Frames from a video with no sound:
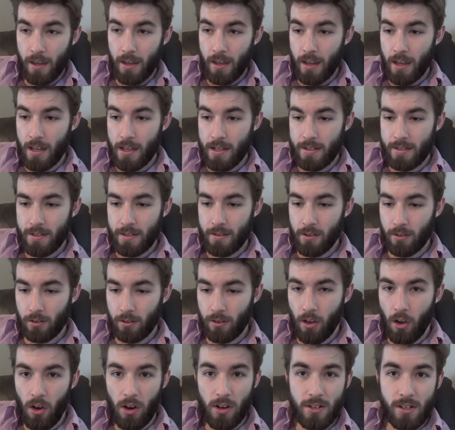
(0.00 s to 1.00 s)
It's the
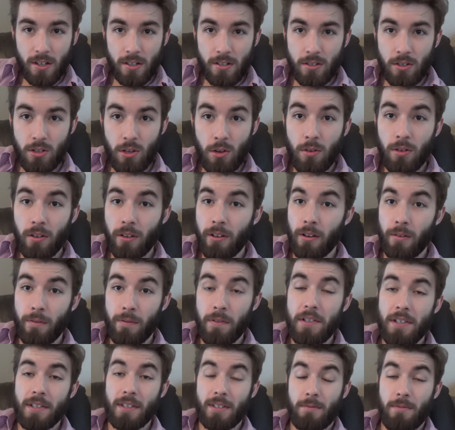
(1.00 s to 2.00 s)
largest nuclear
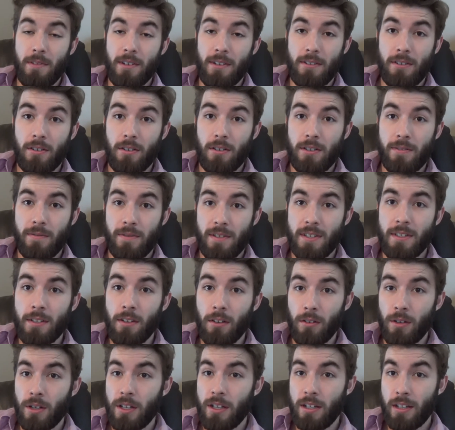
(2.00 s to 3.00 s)
physics research
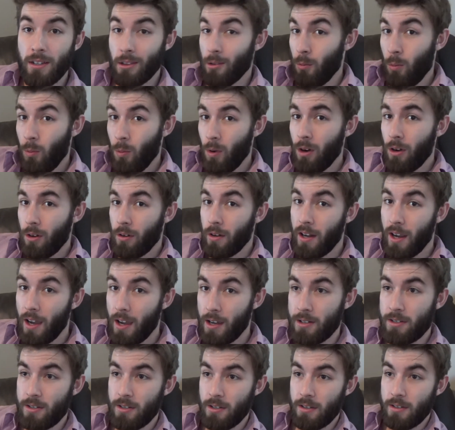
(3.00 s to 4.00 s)
facility in the world,
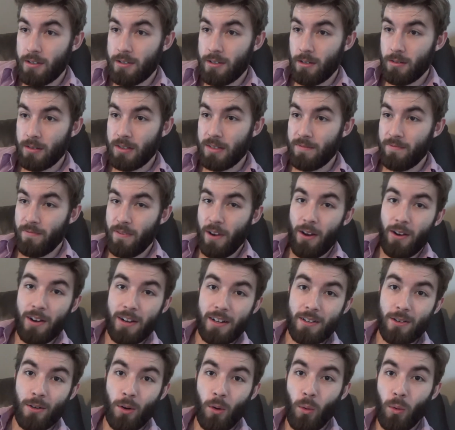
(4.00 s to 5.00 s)
actually, so it's very
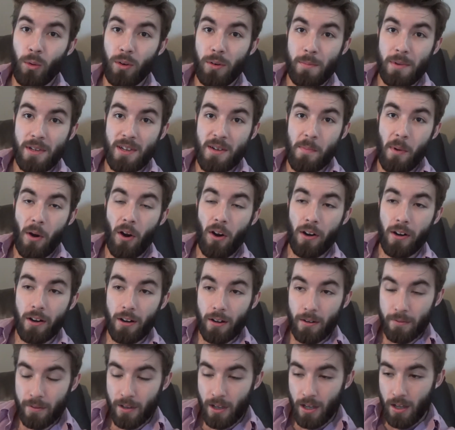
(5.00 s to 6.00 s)
cool to be a part
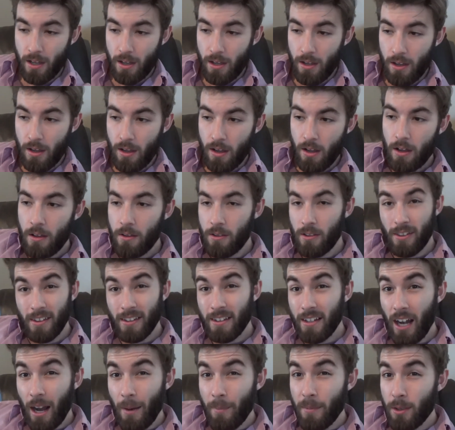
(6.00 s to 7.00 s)
of. The thing
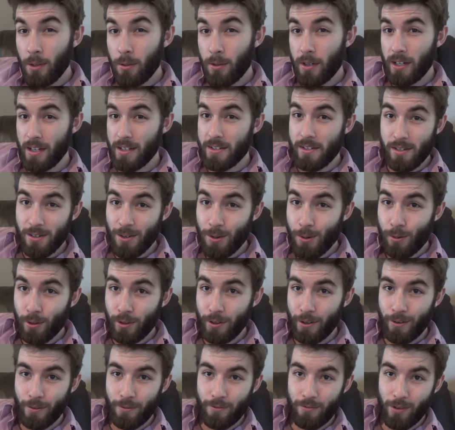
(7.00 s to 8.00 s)
that I'm doing isn't
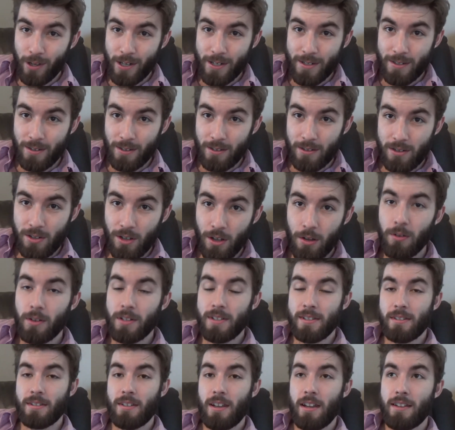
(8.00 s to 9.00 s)
nuclear research, though,
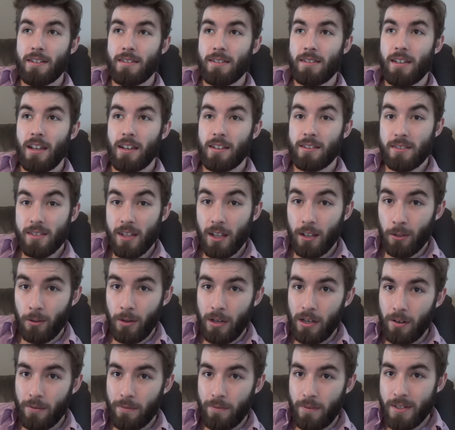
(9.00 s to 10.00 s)
it's, it's
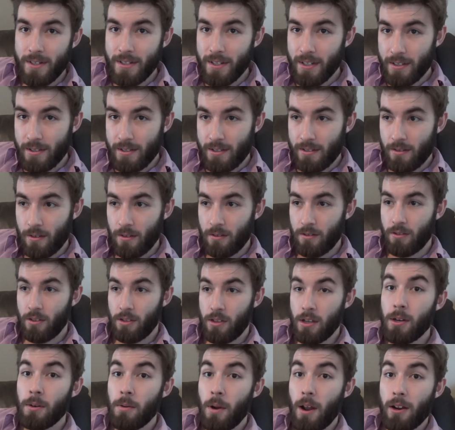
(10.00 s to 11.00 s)
accelerator physics,
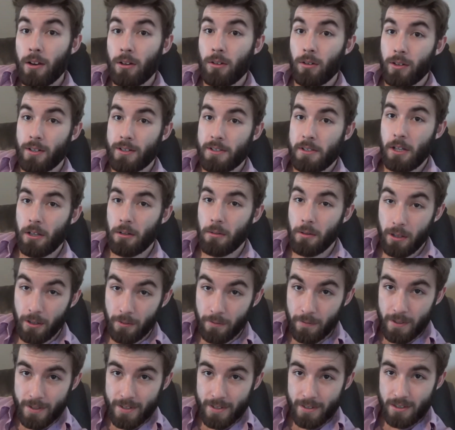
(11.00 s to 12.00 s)
theoretical accelerator
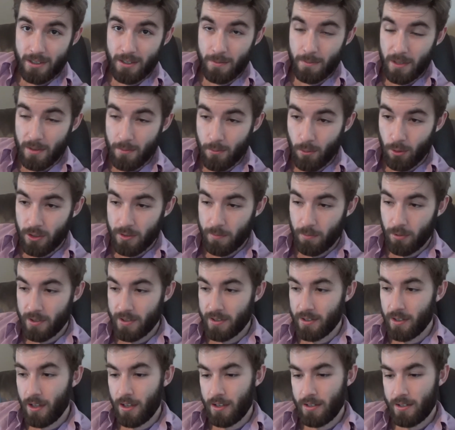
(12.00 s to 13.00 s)
physics to be more
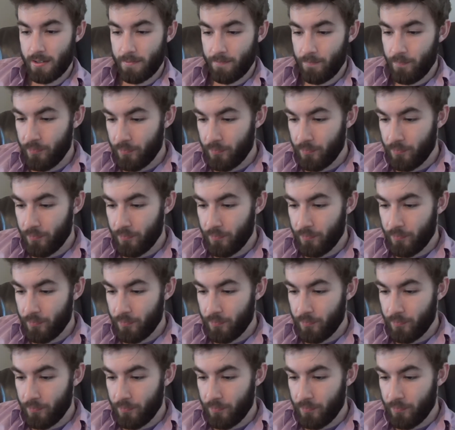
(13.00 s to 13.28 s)
precise.